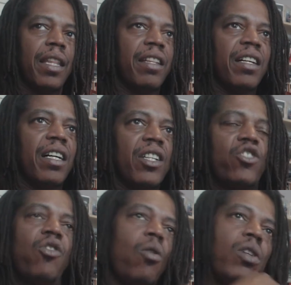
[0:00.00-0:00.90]
the
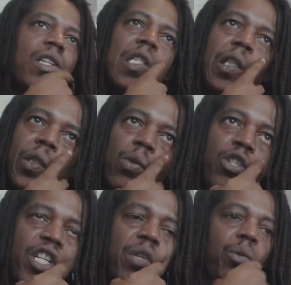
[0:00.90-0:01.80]
solar
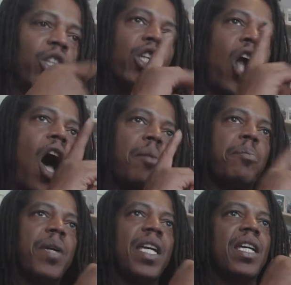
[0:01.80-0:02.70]
solution will
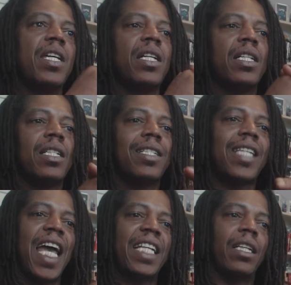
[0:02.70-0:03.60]
not be
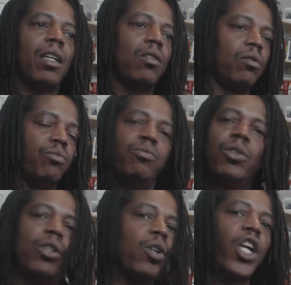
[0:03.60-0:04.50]
standalone.
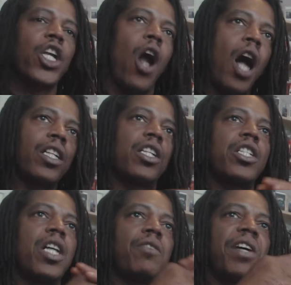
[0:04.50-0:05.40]
You're not going to
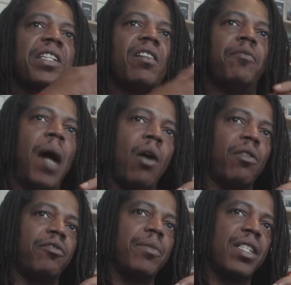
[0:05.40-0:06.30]
generate enough
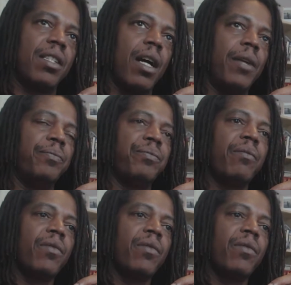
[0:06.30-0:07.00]
power from the sun.